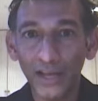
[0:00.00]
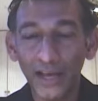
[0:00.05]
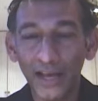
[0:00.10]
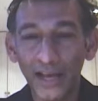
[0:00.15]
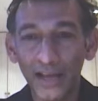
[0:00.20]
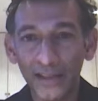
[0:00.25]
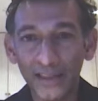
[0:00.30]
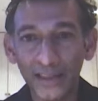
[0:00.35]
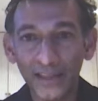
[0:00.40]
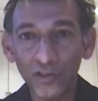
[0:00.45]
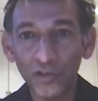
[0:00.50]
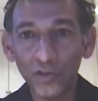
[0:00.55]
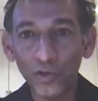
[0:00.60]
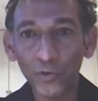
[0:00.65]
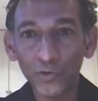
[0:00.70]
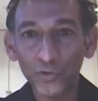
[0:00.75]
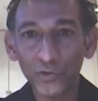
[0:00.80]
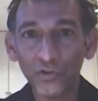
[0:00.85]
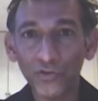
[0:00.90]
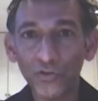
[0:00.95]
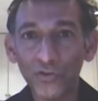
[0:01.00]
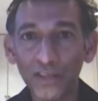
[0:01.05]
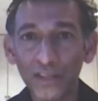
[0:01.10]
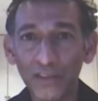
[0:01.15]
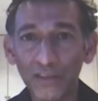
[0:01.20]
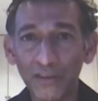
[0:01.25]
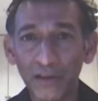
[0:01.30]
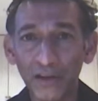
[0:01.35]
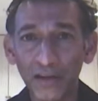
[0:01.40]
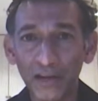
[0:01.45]
And I think those three
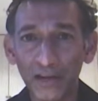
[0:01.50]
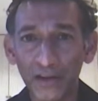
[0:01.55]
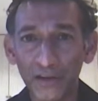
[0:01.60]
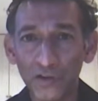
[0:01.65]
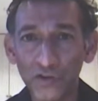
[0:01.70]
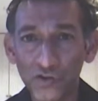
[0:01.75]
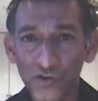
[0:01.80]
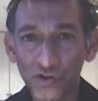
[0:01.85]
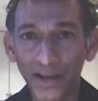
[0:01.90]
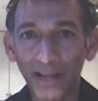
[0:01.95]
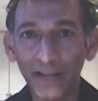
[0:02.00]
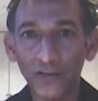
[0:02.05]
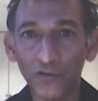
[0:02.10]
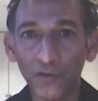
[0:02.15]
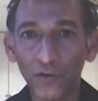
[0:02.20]
trends or